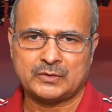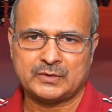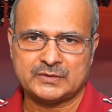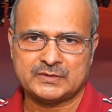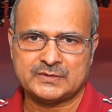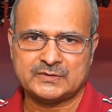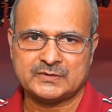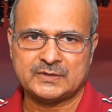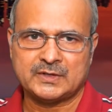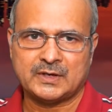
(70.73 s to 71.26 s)

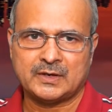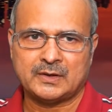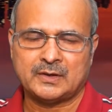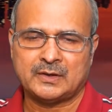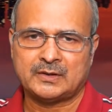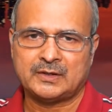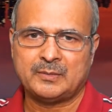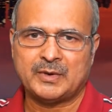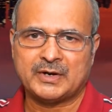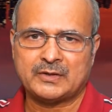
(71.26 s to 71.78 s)
This is
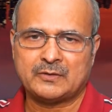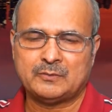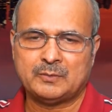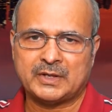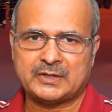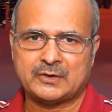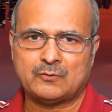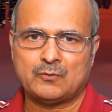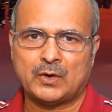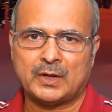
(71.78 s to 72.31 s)
the the method,
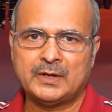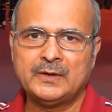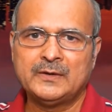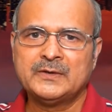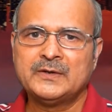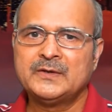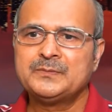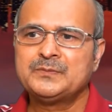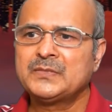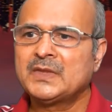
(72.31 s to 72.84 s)
method one,
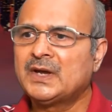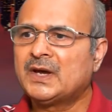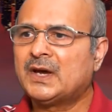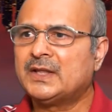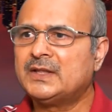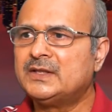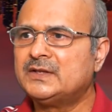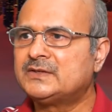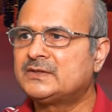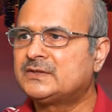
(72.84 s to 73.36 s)

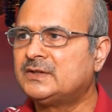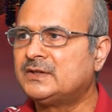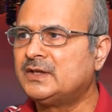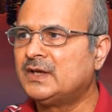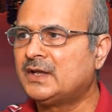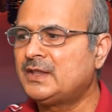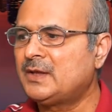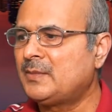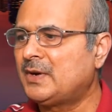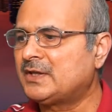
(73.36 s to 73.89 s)
and this the
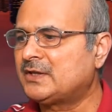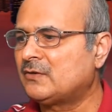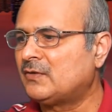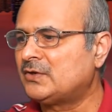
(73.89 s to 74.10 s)
other method.